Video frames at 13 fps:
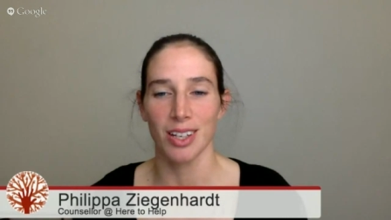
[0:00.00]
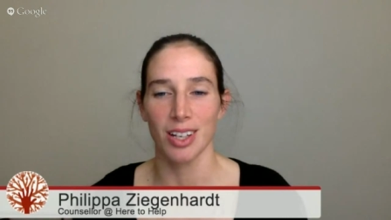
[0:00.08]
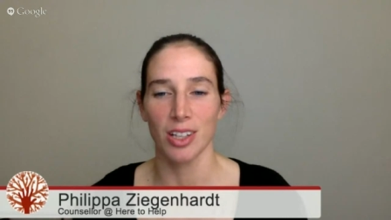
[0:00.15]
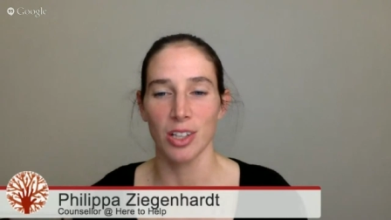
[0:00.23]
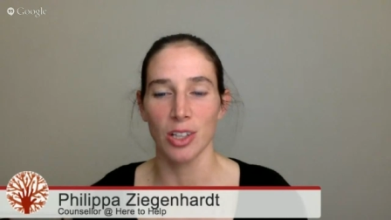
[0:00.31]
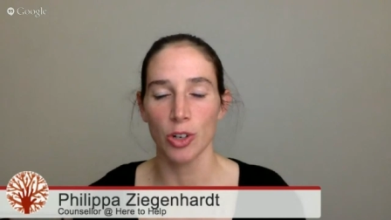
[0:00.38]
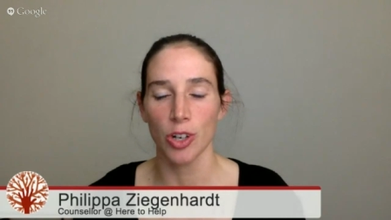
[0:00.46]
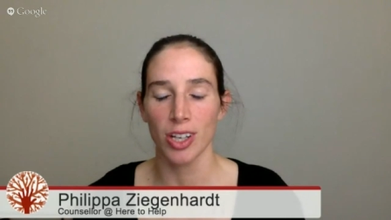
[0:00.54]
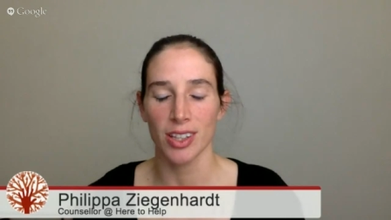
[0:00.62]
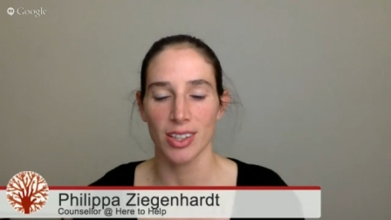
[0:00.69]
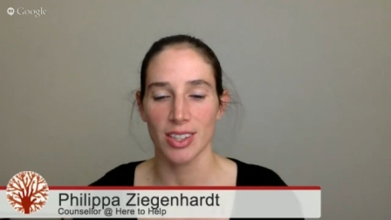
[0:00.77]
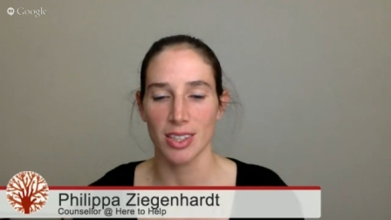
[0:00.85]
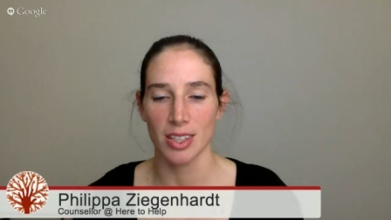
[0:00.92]
Look
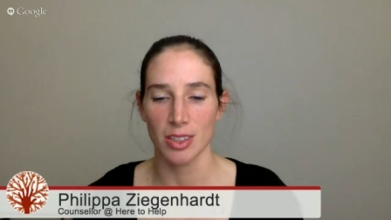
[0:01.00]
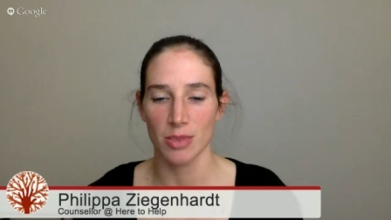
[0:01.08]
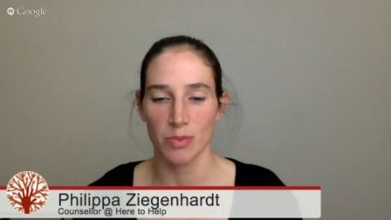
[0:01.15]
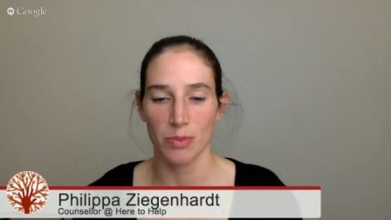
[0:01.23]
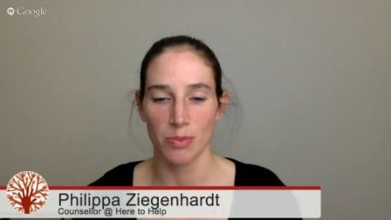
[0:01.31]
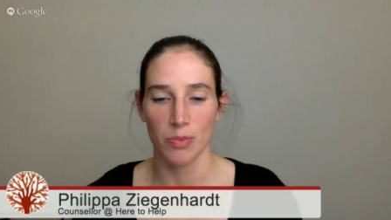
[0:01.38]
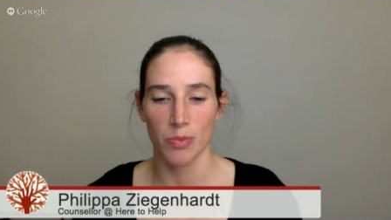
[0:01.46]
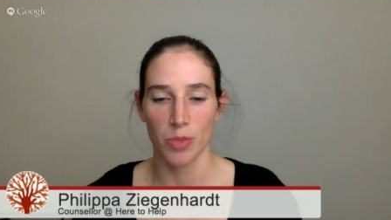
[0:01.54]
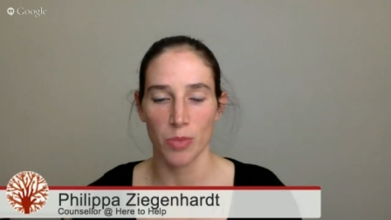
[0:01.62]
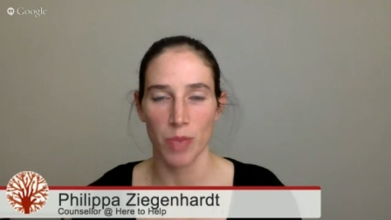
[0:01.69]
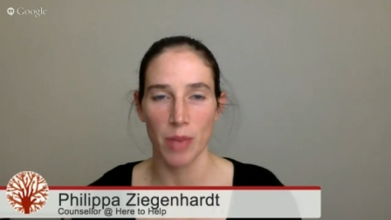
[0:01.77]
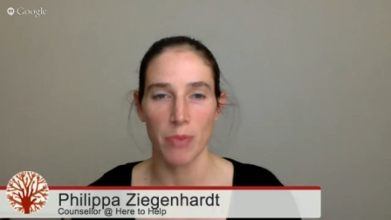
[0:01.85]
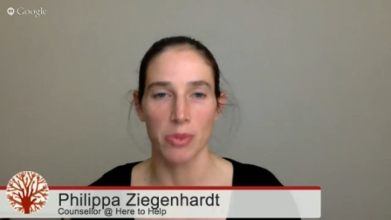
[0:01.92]
at
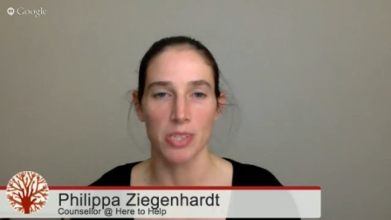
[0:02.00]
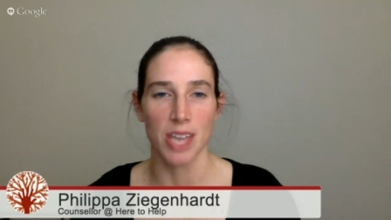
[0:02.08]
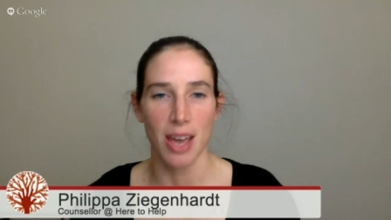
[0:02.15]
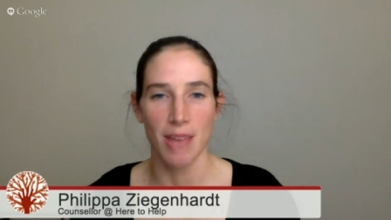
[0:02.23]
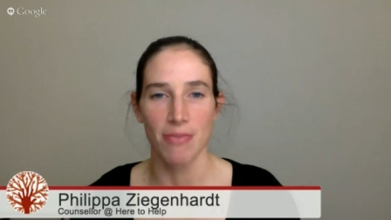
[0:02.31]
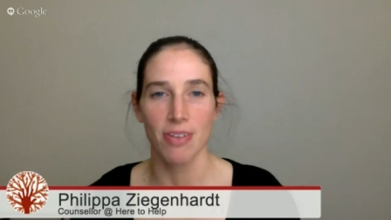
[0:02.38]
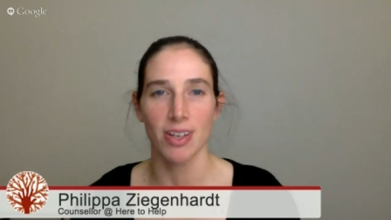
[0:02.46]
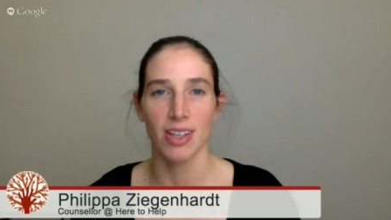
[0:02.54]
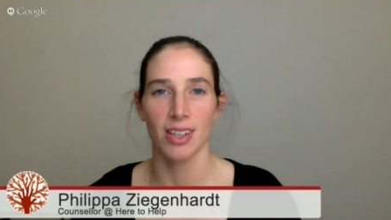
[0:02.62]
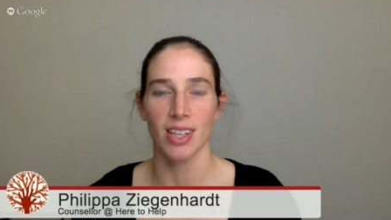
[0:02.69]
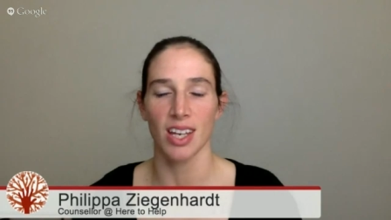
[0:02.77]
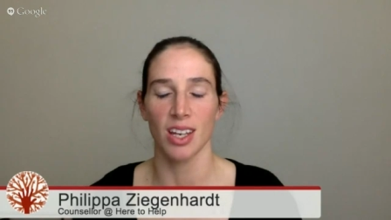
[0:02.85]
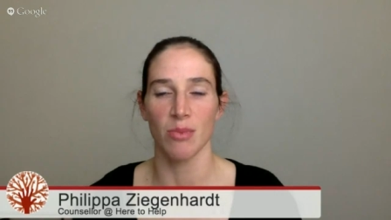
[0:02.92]
people's
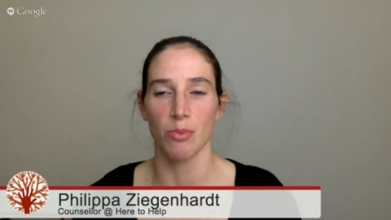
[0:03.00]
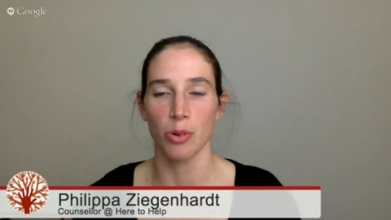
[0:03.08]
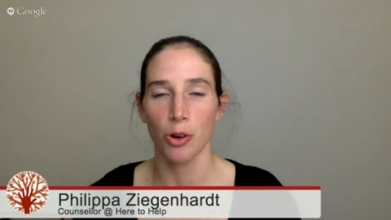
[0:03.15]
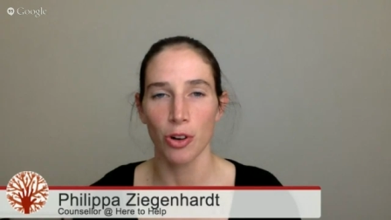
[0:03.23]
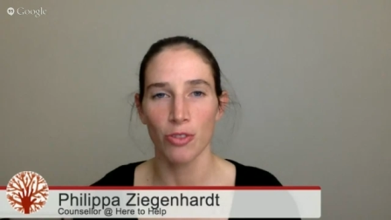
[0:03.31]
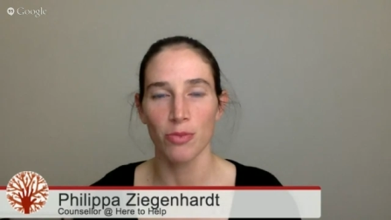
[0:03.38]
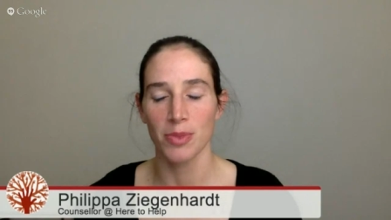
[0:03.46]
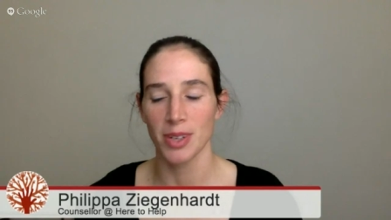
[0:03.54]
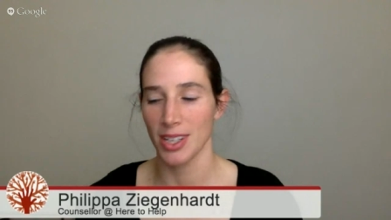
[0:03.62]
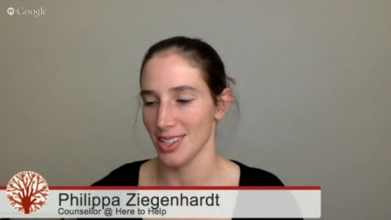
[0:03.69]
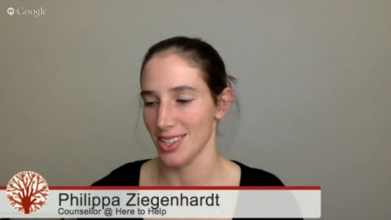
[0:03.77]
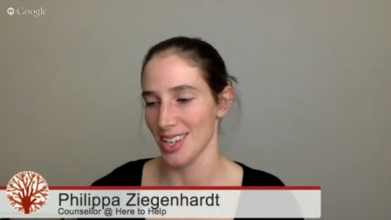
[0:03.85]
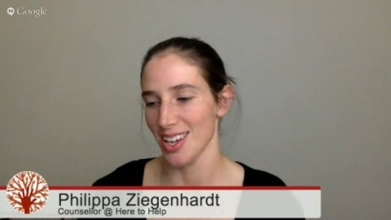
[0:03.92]
effort, their
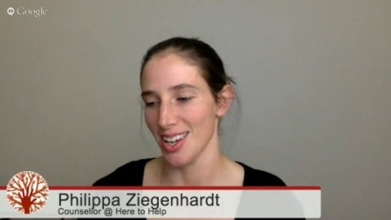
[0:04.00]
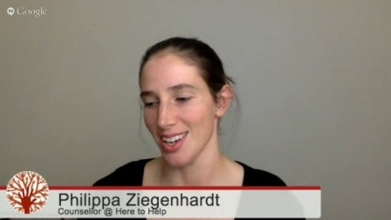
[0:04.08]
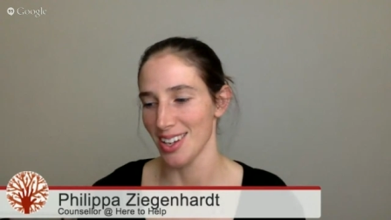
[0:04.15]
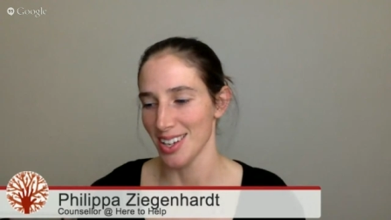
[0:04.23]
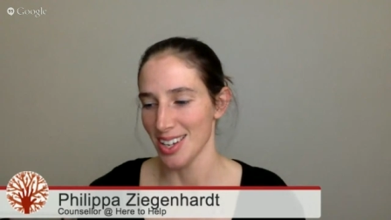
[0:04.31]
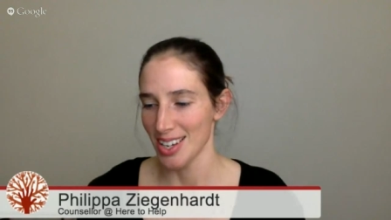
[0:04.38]
improvement, their